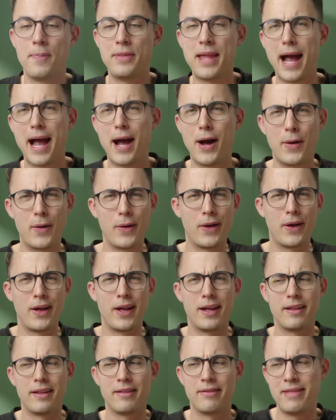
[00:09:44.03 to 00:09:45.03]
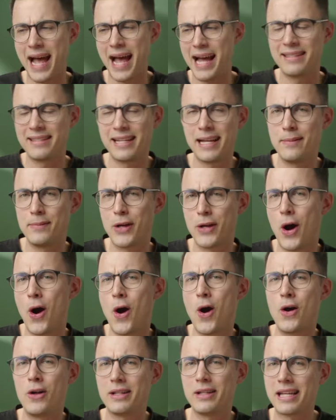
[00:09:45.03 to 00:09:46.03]
Now, that seems
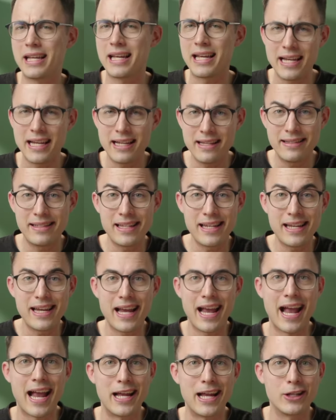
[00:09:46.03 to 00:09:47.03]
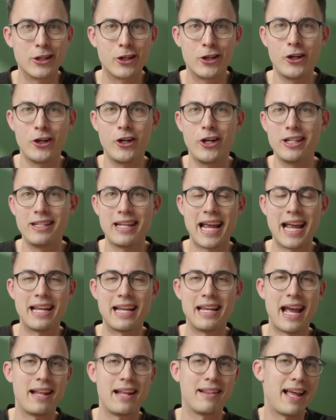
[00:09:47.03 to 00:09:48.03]
all easy and good
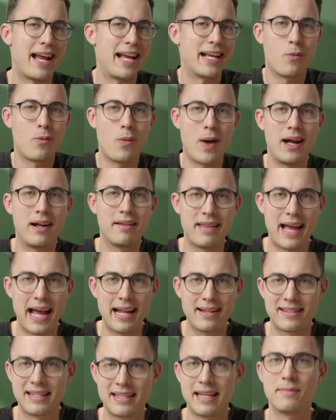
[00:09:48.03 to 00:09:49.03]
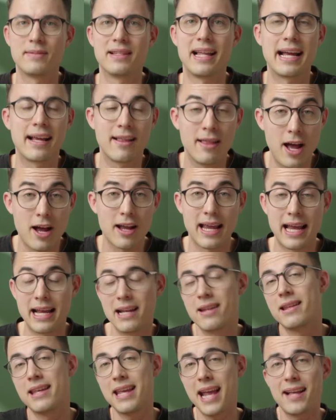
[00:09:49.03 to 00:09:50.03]
and like, well, that seems like luck.
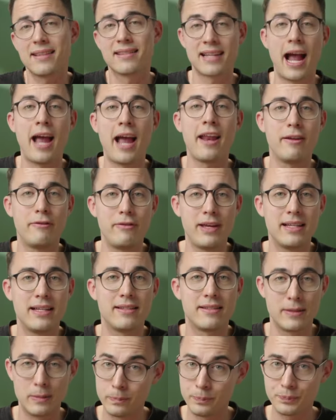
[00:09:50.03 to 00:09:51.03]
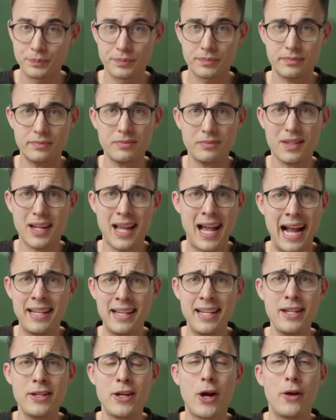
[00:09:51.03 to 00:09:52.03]
And yes, kind of is. I
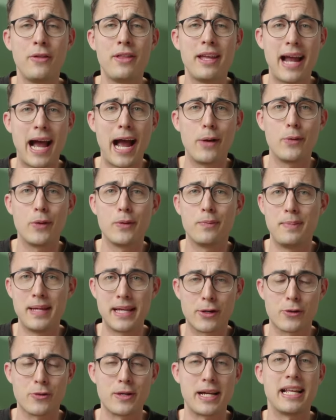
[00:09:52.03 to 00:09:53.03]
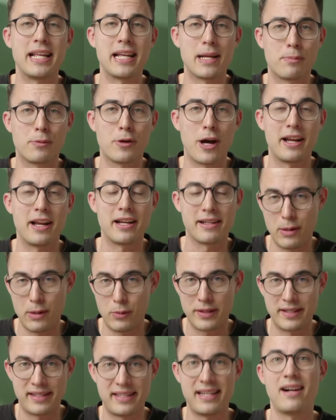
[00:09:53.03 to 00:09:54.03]
didn't know that I would be creating a product that
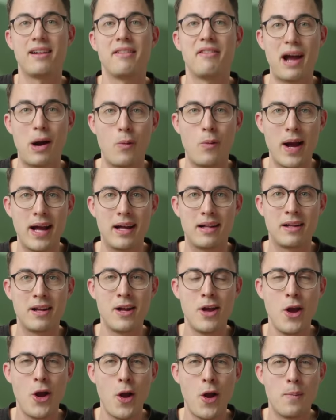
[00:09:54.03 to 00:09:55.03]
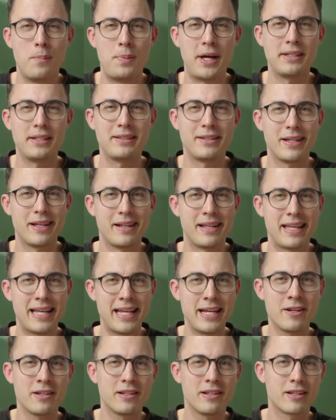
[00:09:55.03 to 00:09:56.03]
would sell that well. But
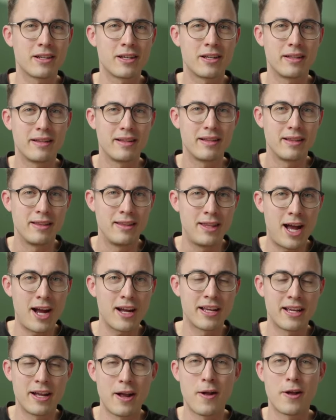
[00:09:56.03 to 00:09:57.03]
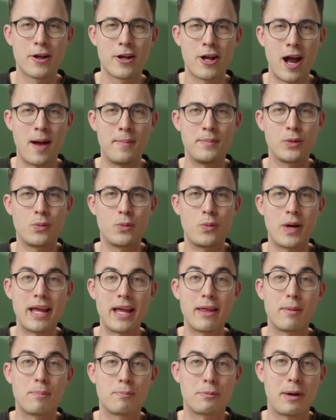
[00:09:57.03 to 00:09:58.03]
here, luck comes
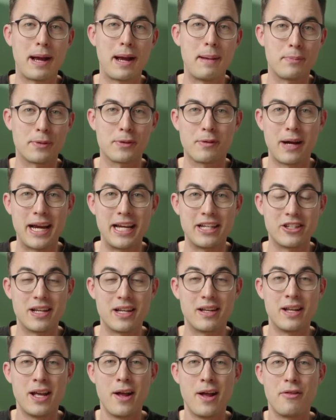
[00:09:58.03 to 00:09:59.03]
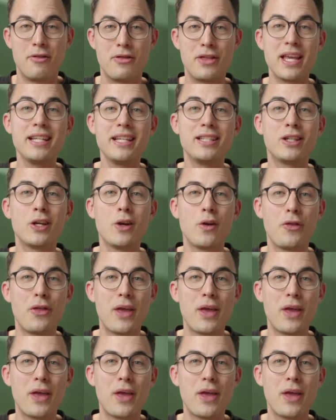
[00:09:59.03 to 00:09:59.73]
with preparation. These two